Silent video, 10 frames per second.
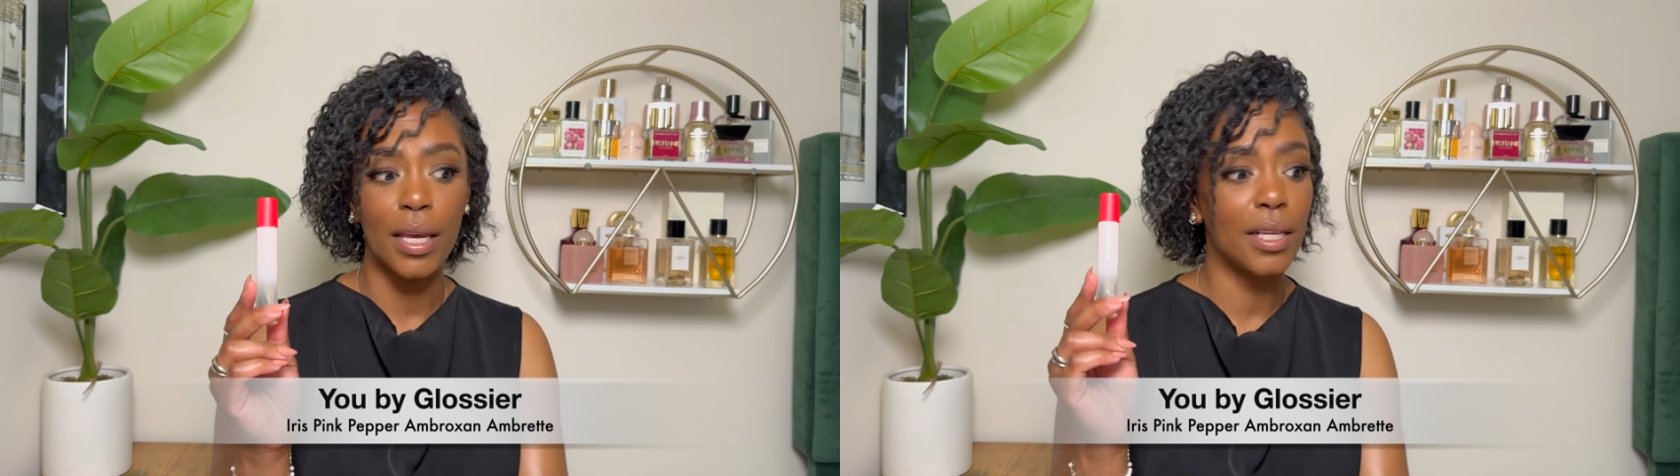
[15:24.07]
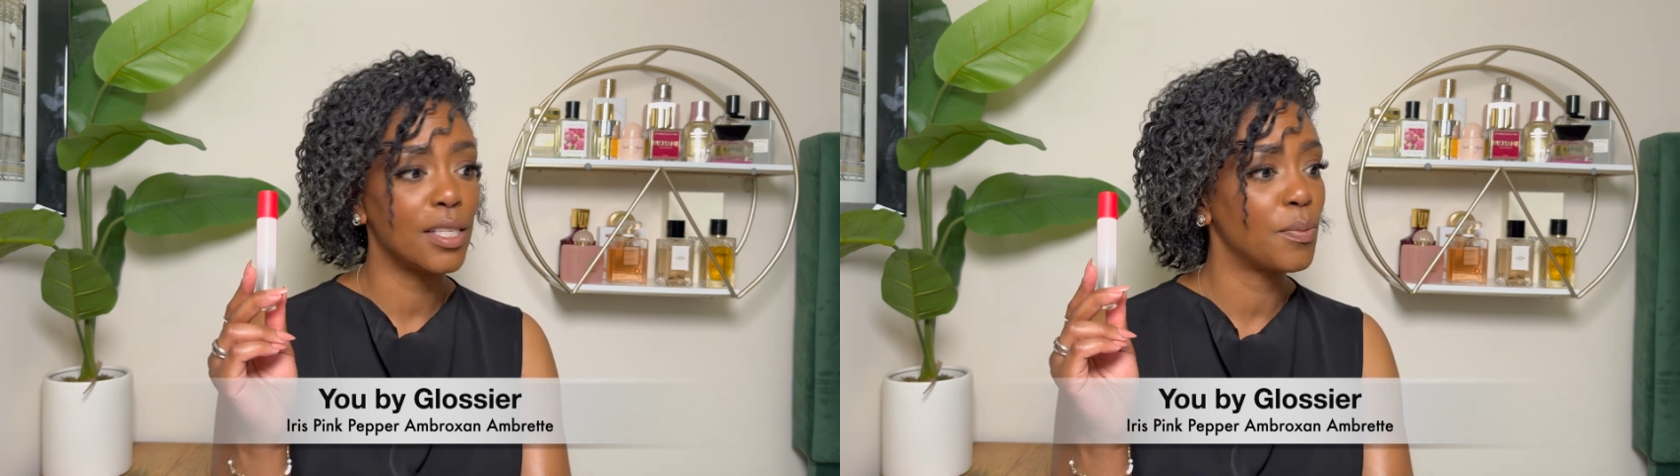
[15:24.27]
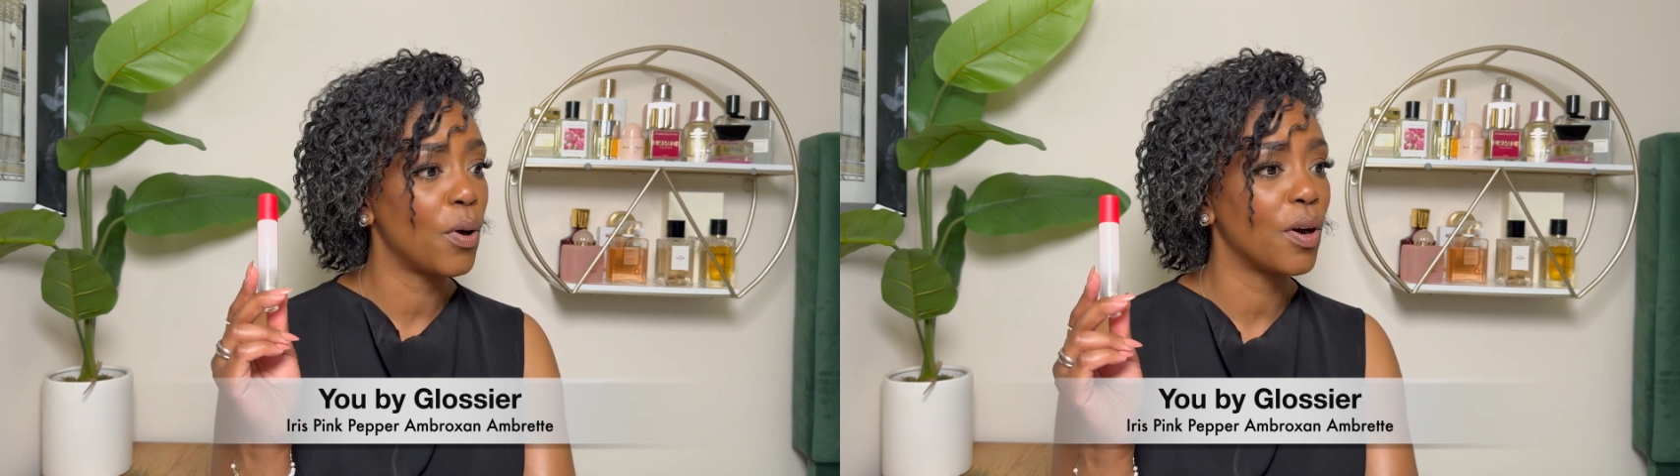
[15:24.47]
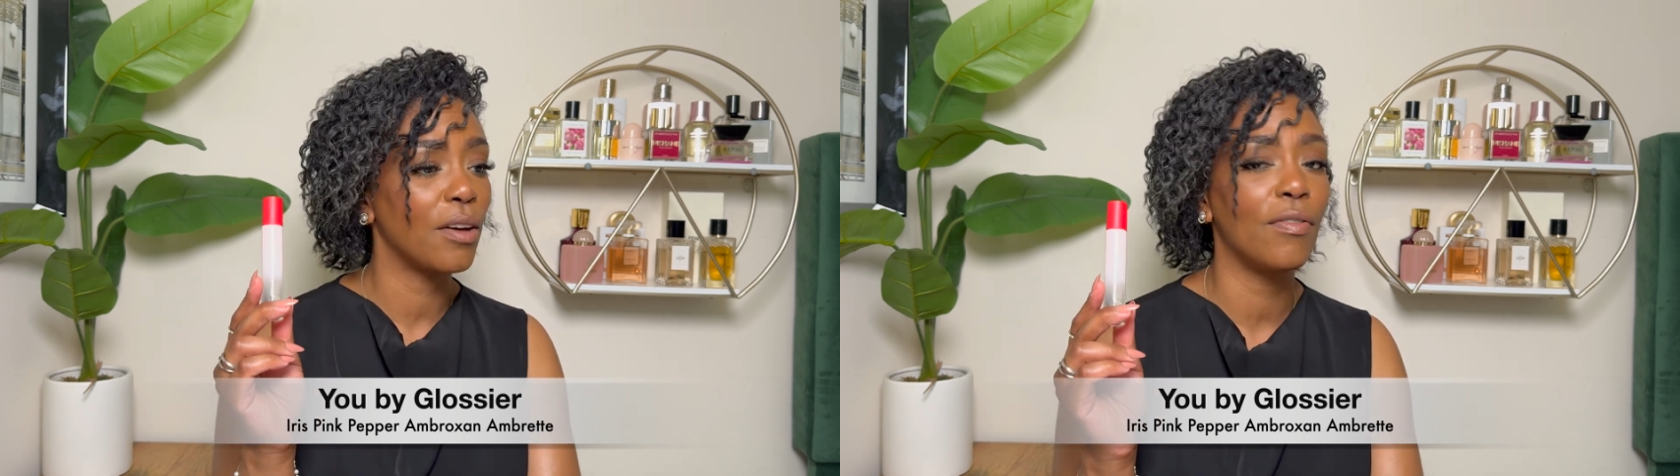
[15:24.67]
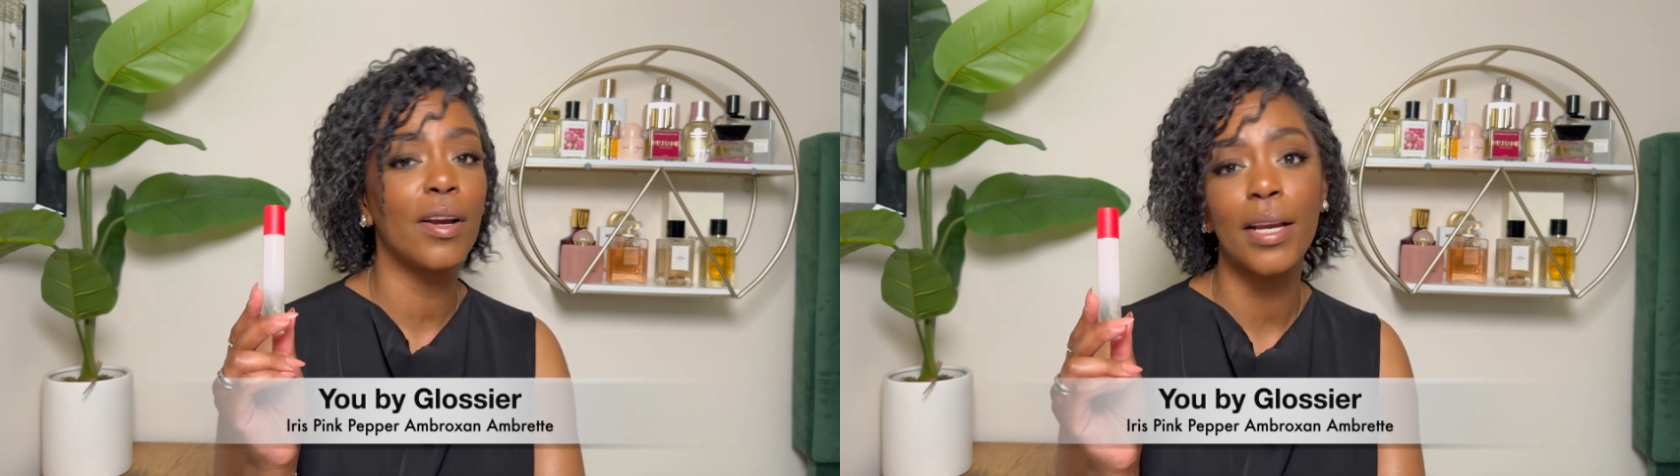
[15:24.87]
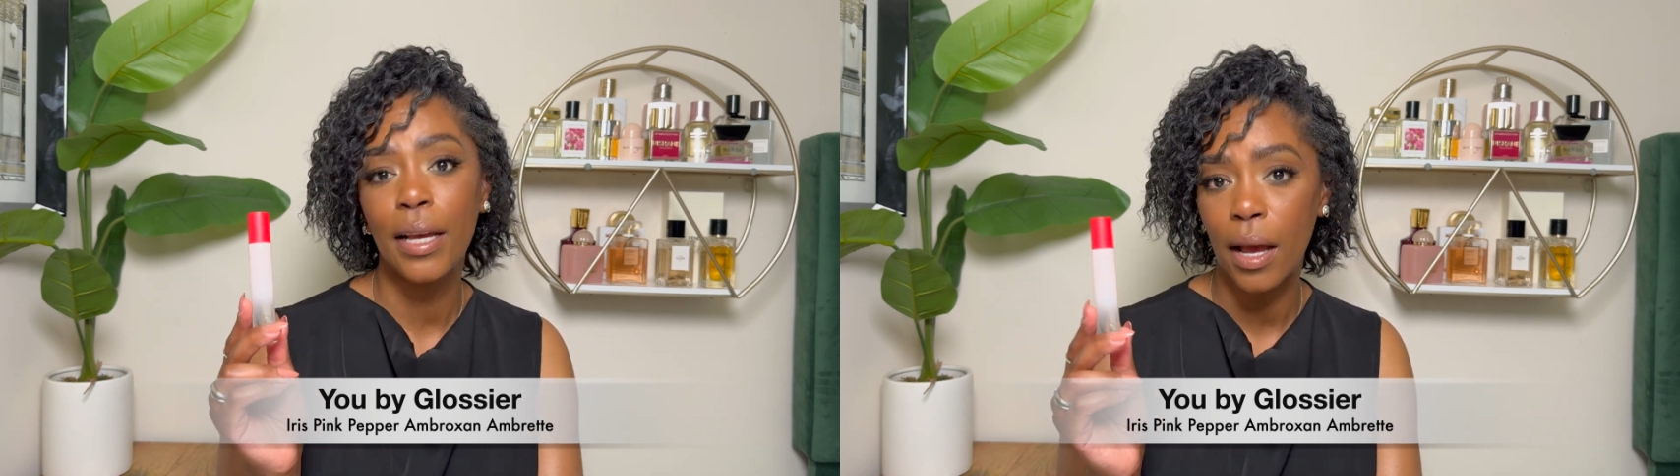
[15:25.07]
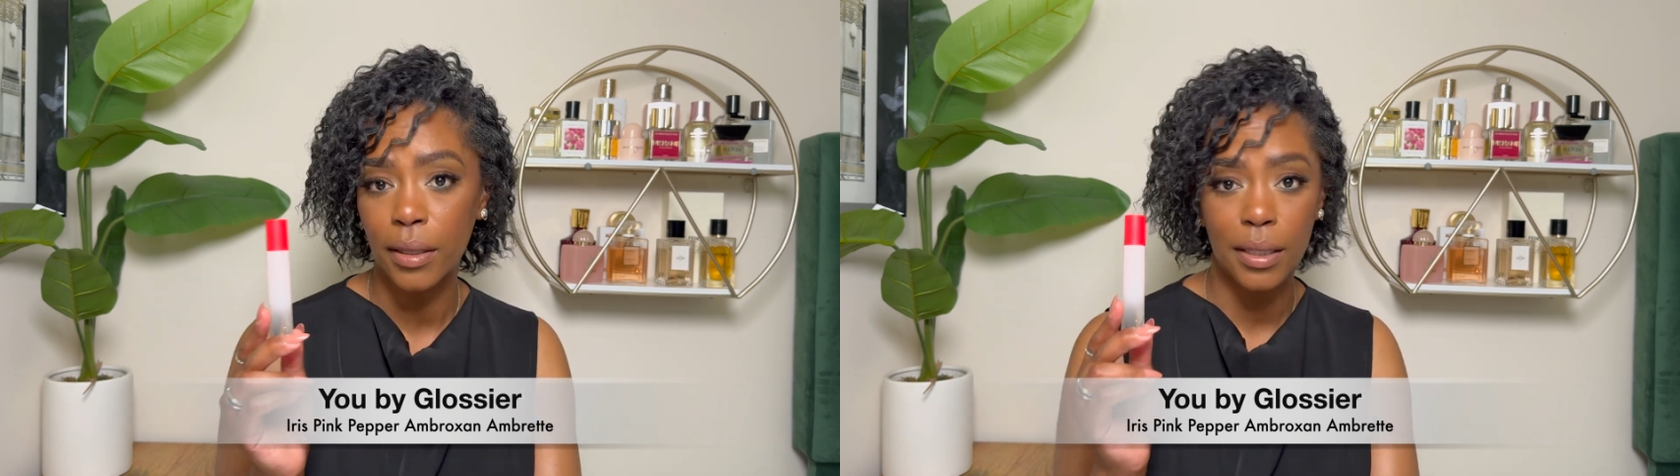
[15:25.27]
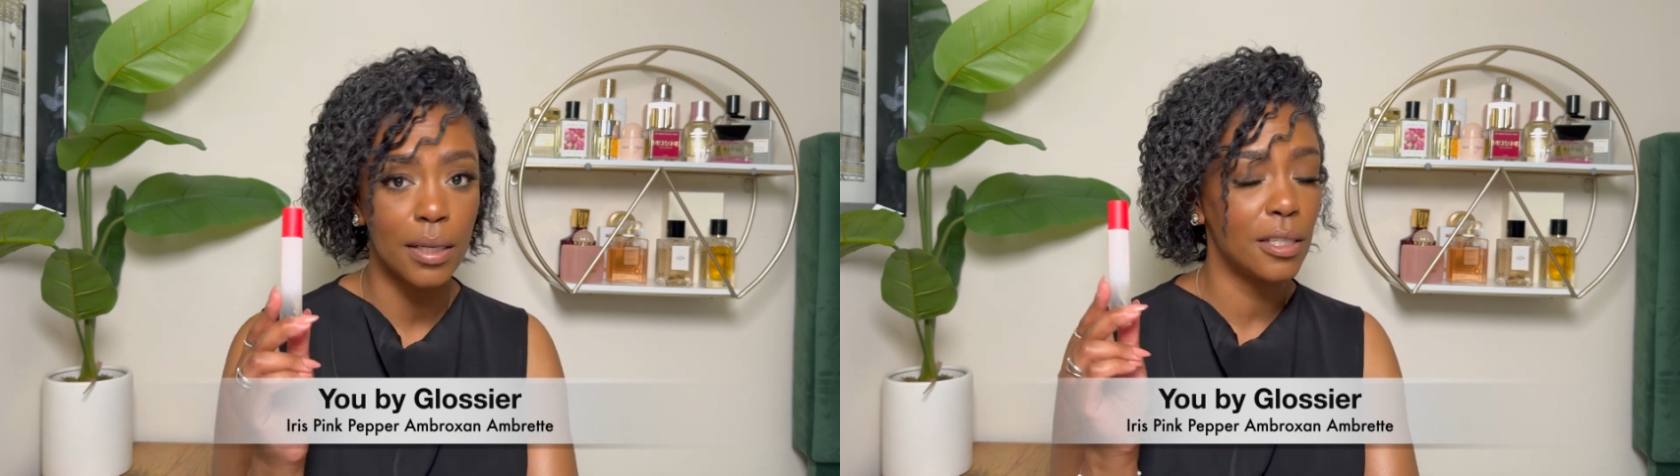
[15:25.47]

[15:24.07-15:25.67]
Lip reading: It spoke of very highly,